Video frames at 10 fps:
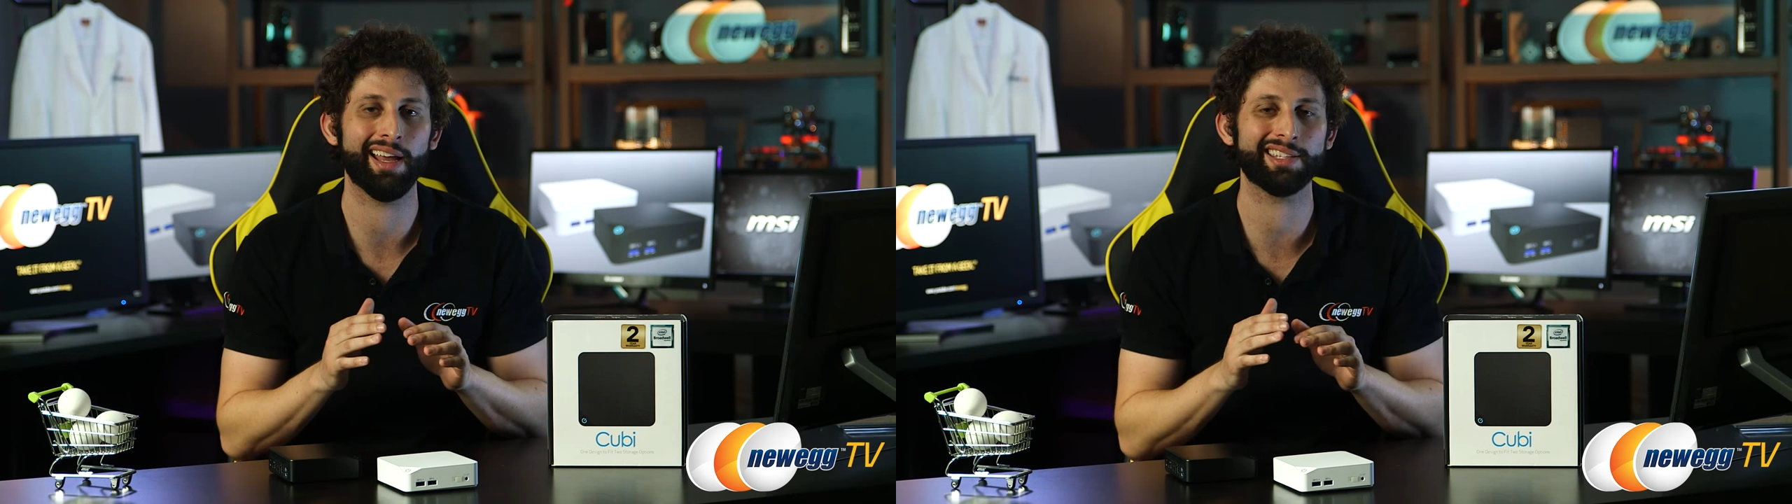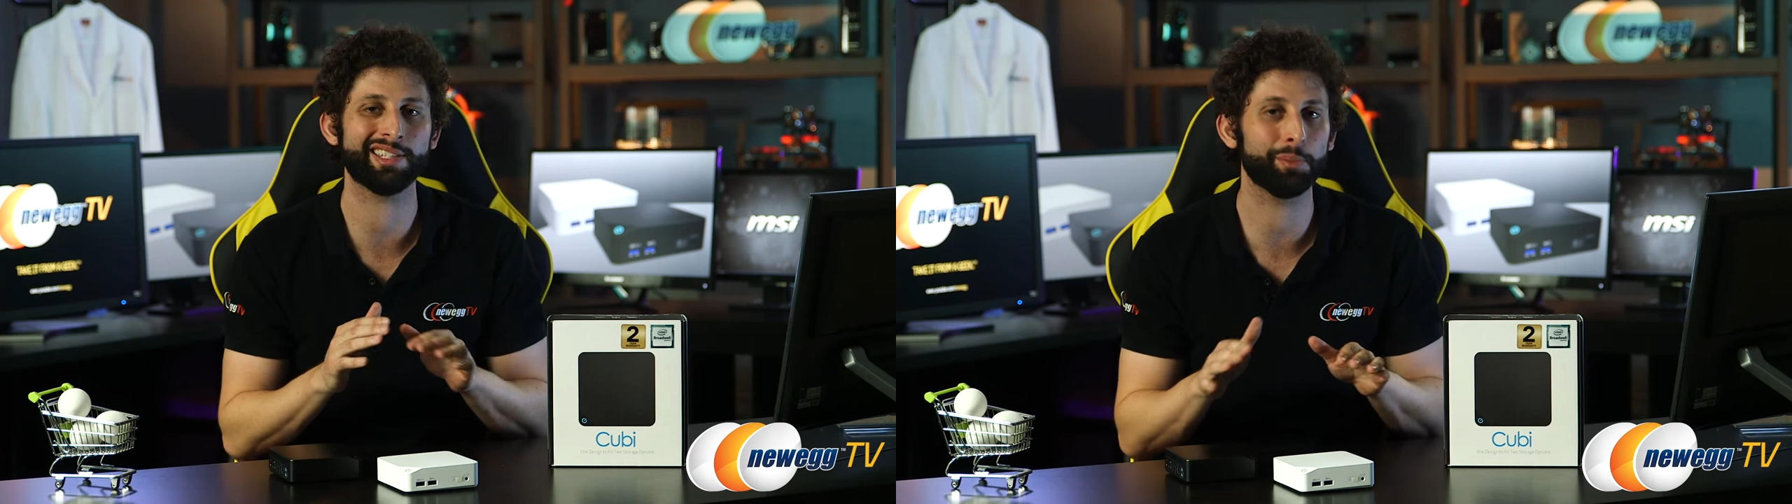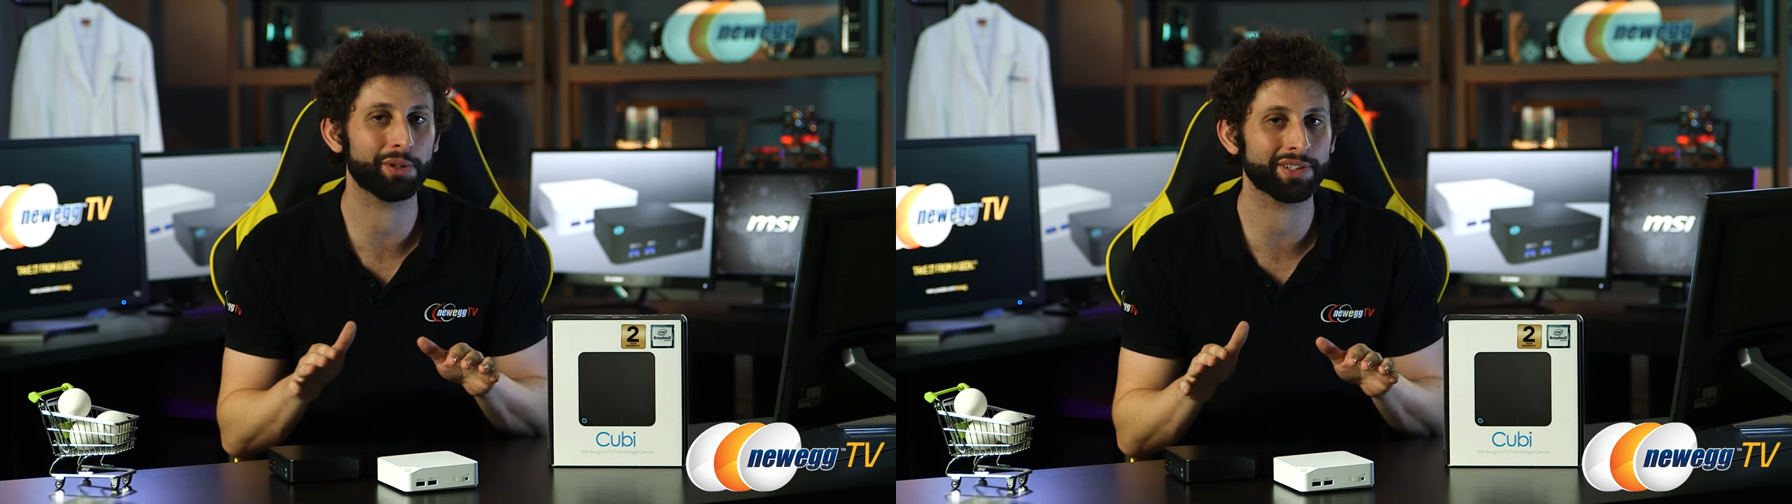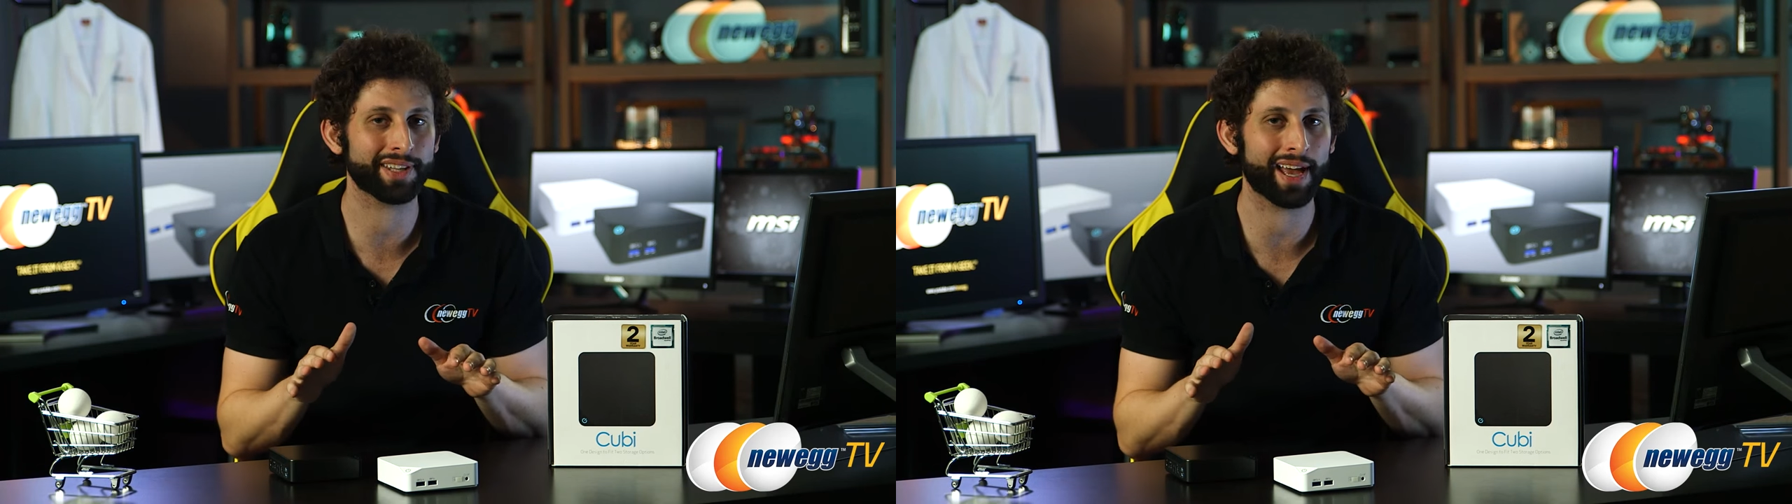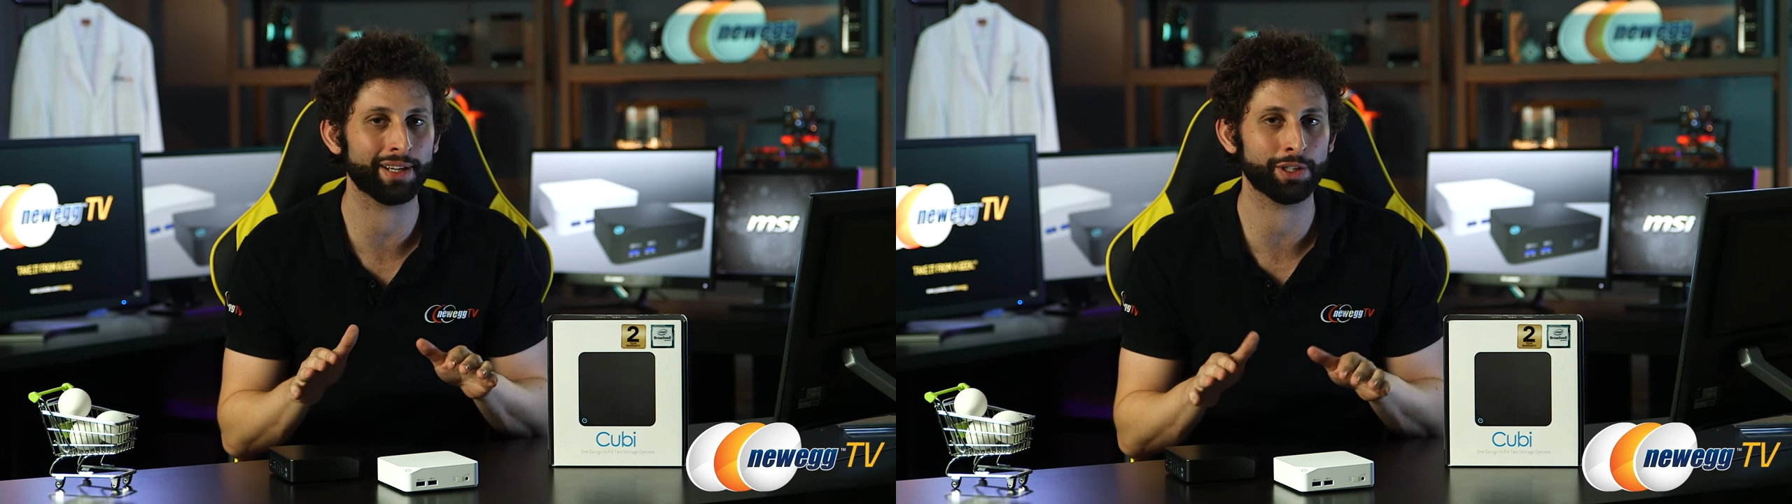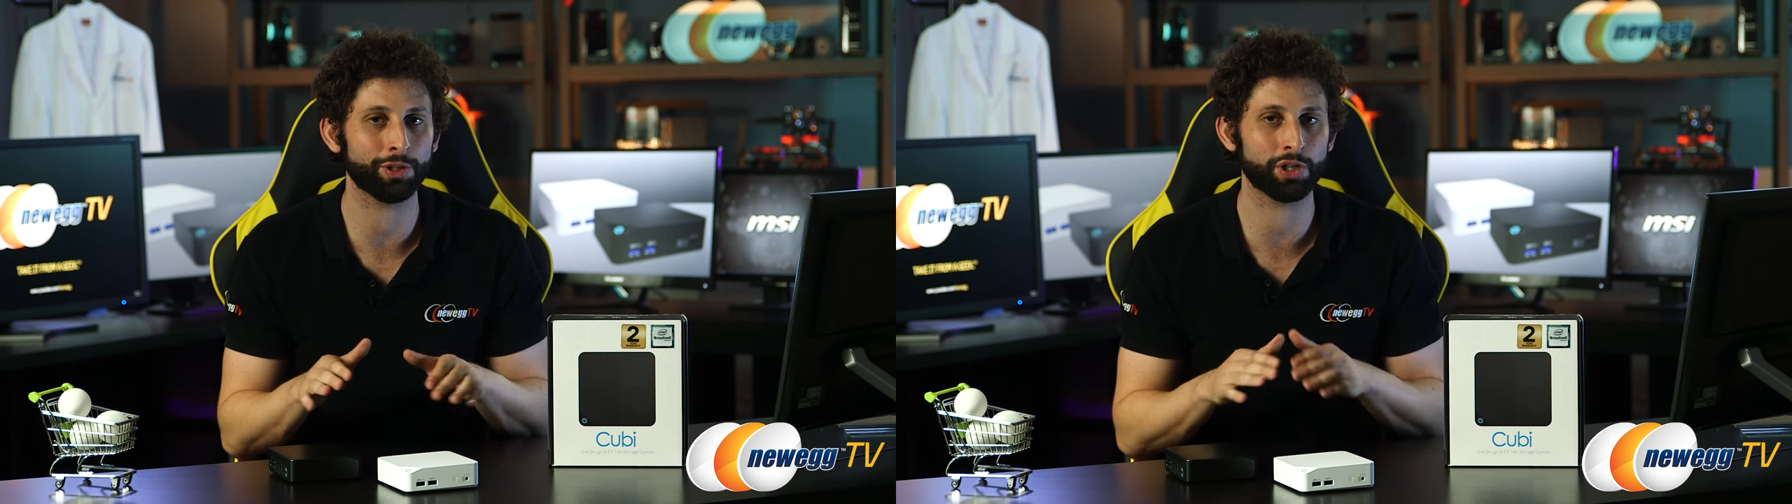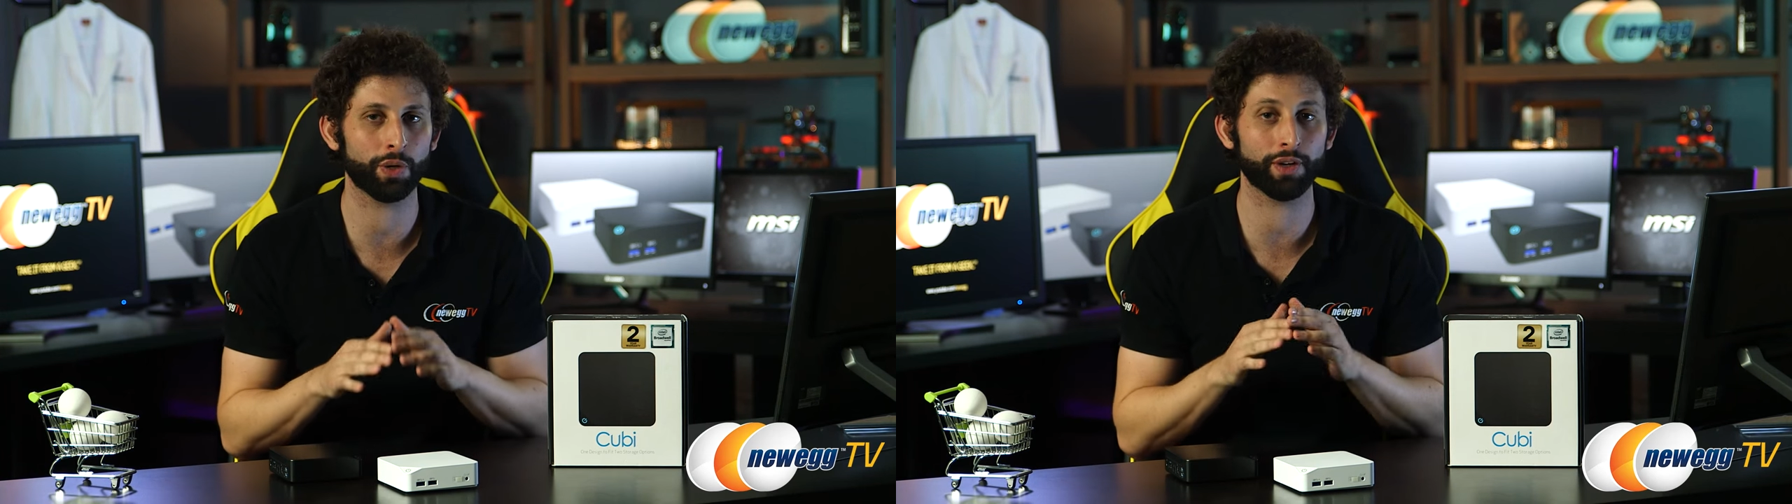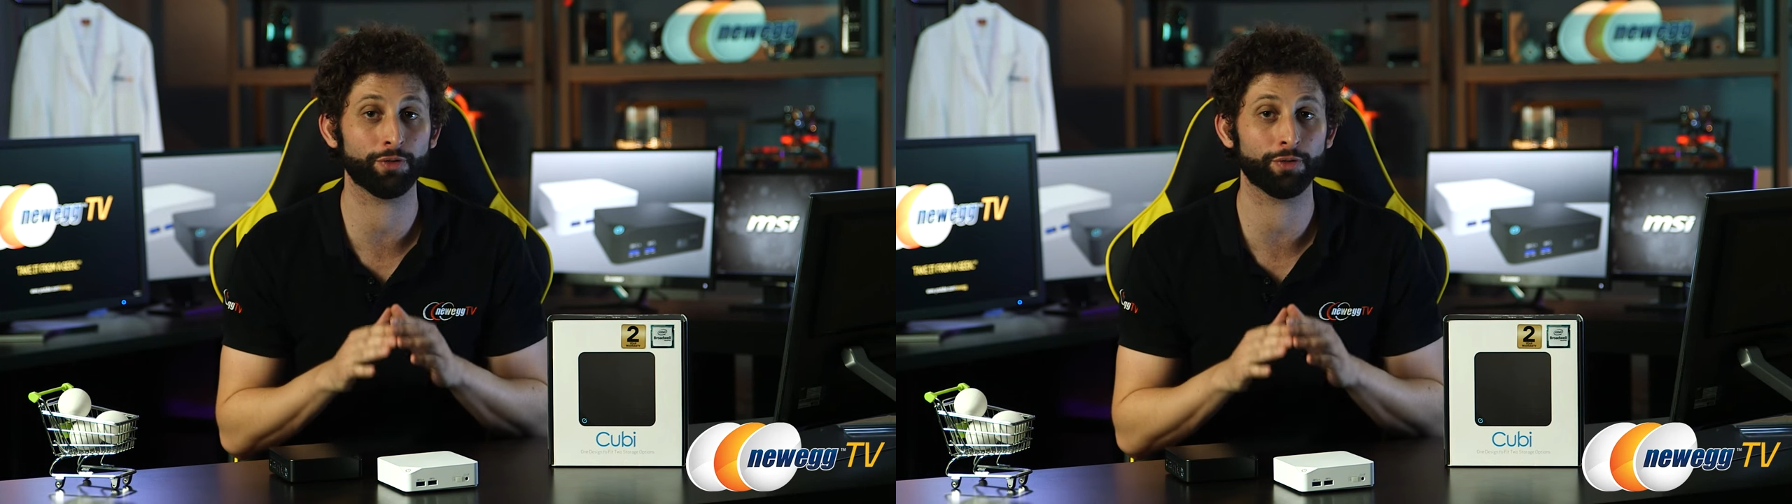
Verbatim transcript: As simple as that, you're showing